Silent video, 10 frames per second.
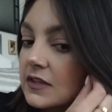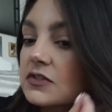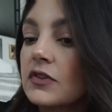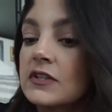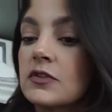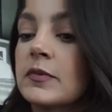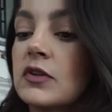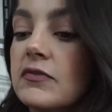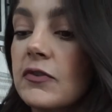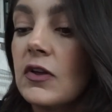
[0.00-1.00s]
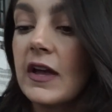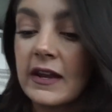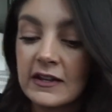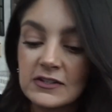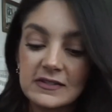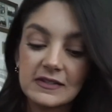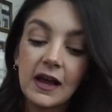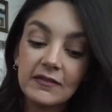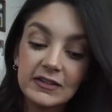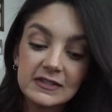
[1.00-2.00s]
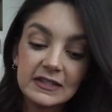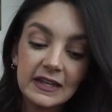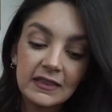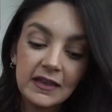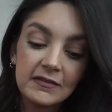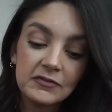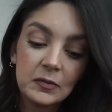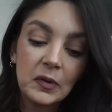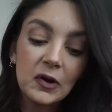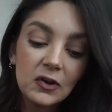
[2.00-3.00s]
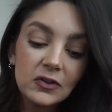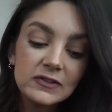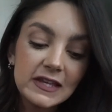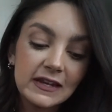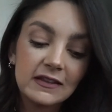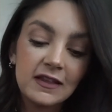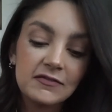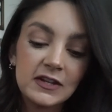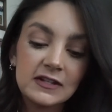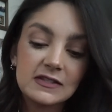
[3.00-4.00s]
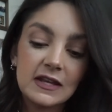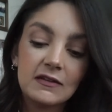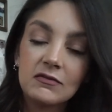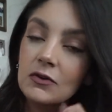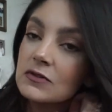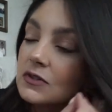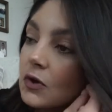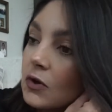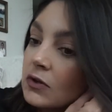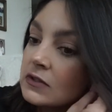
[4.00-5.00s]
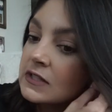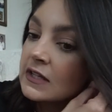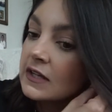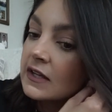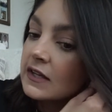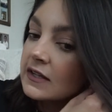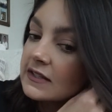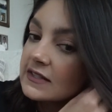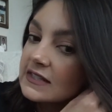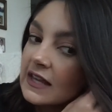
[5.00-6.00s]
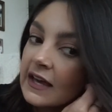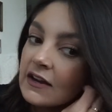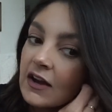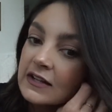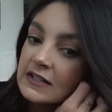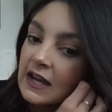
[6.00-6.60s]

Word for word: So these are beautiful, and I just, obviously I love the pearls, and I love that it's a rose gold stud on